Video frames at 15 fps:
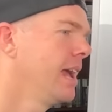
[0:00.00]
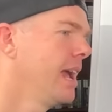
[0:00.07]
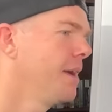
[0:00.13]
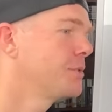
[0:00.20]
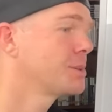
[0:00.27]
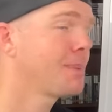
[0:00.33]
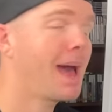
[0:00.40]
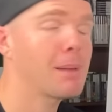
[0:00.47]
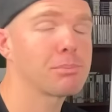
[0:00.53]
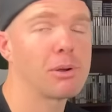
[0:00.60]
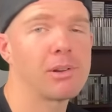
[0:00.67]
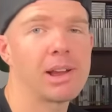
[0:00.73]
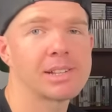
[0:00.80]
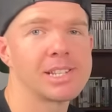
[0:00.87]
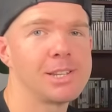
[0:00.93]
If it's a bad
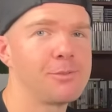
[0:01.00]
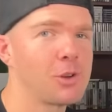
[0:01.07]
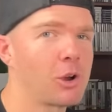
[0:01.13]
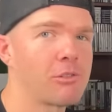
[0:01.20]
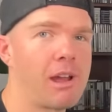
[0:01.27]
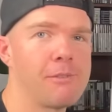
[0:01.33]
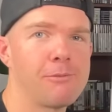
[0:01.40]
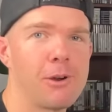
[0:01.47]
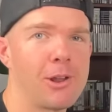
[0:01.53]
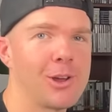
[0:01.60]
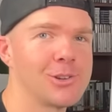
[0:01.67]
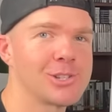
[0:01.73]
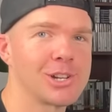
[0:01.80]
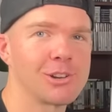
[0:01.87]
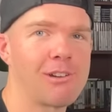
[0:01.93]
product and you've got great
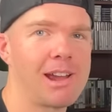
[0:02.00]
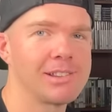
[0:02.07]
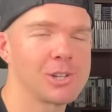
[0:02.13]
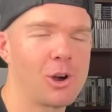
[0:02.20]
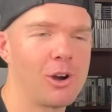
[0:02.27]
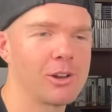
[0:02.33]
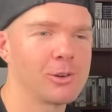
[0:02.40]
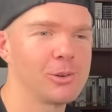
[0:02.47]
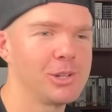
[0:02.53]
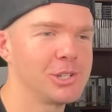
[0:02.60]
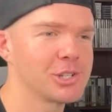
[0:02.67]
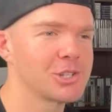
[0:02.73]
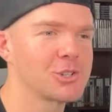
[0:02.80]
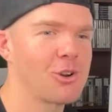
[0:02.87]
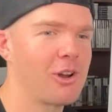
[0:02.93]
photos and a great title, you're
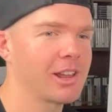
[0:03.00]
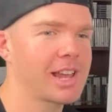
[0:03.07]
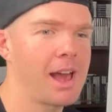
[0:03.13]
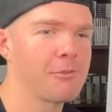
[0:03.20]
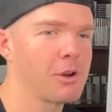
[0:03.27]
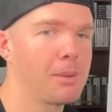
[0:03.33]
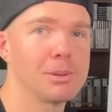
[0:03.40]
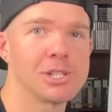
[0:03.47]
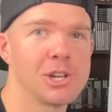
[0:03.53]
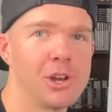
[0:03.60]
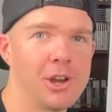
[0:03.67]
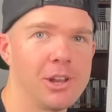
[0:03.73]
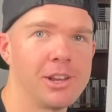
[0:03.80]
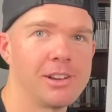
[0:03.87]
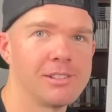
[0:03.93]
just trying to cover up a
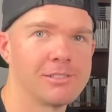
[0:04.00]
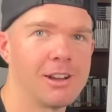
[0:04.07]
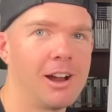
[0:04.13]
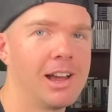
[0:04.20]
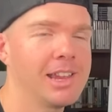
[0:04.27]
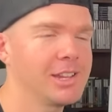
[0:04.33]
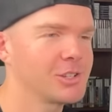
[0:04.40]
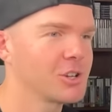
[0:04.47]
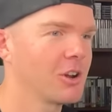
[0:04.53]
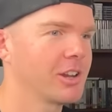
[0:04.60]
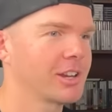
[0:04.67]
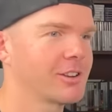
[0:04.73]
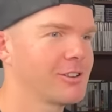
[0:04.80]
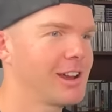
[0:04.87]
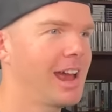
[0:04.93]
turd, right? You're trying
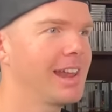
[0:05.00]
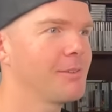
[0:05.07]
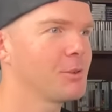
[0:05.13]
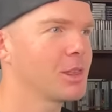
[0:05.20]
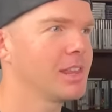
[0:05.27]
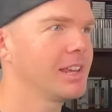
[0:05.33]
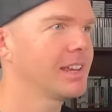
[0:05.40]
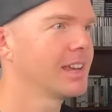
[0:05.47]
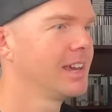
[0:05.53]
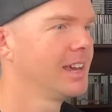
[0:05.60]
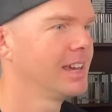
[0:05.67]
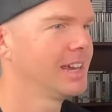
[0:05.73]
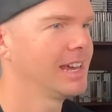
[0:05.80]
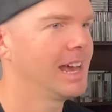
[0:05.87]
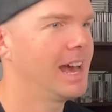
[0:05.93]
to create everything
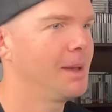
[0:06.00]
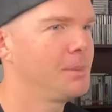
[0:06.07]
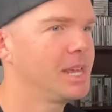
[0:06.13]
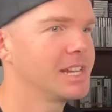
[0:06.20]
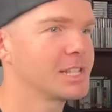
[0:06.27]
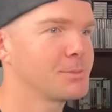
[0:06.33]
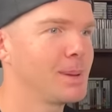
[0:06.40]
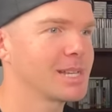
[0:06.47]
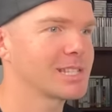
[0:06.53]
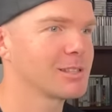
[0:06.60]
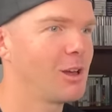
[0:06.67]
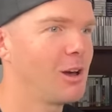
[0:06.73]
in its best